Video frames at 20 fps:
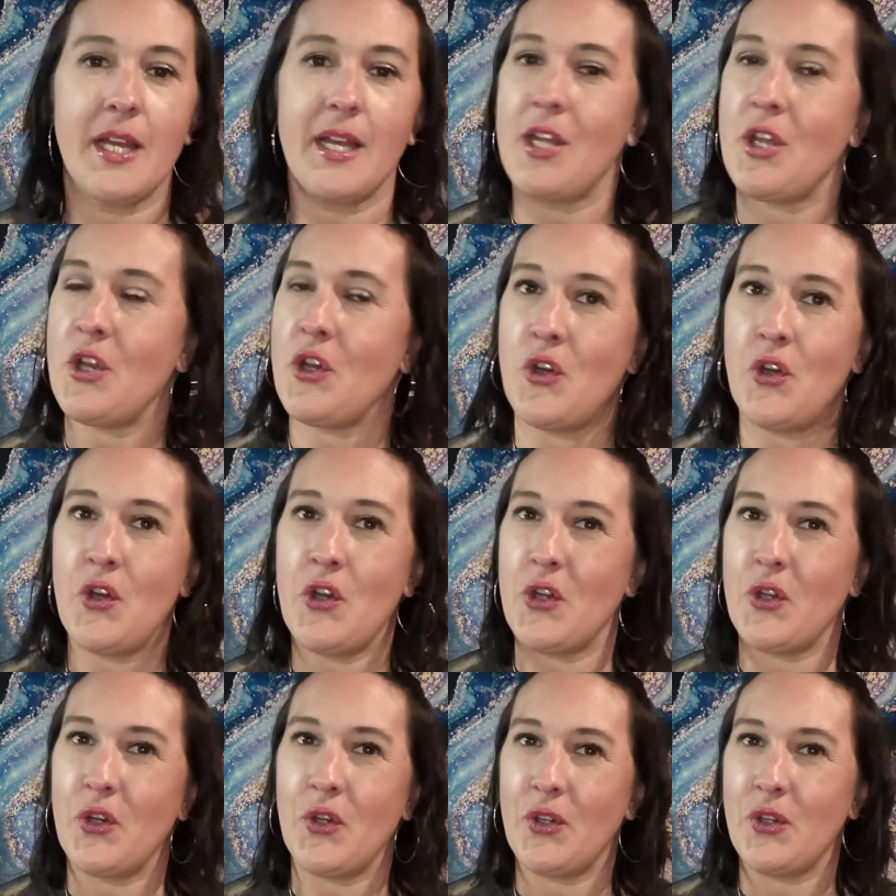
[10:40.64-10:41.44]

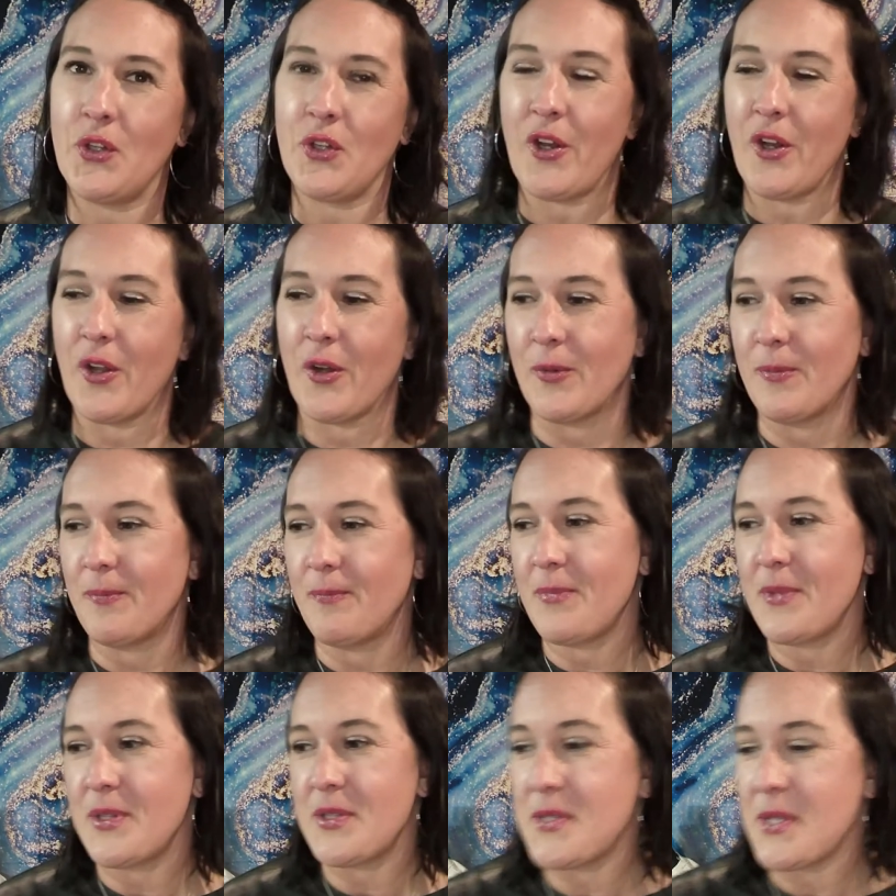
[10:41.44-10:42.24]
No, no, no, no.
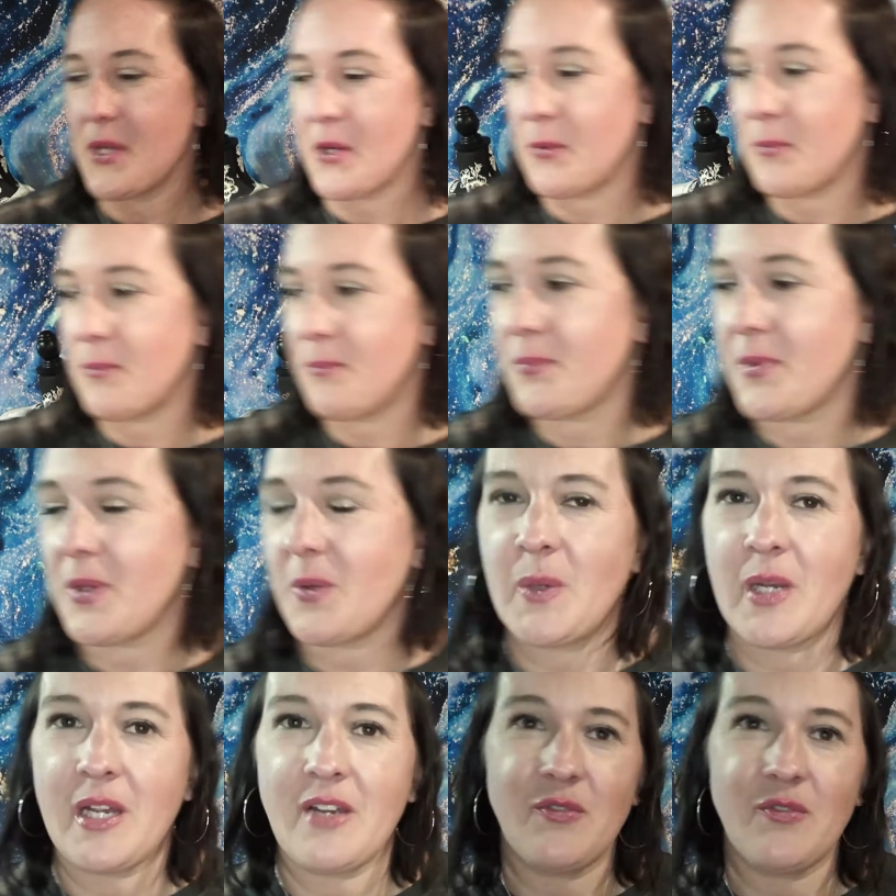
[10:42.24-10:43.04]
So
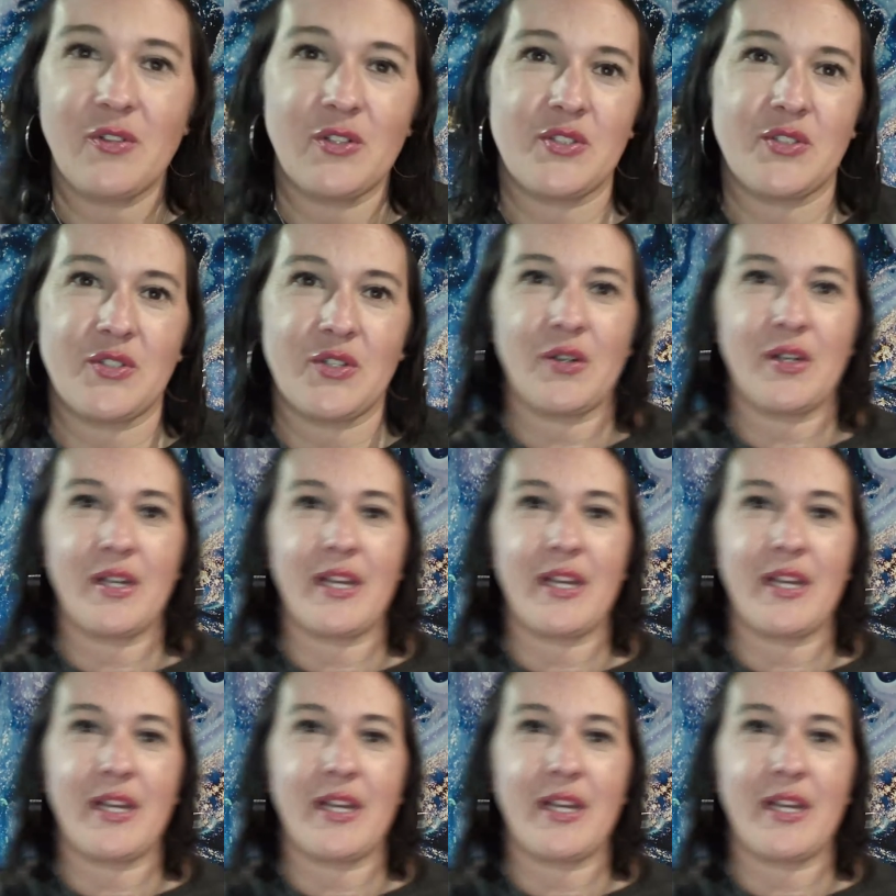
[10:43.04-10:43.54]
when I first started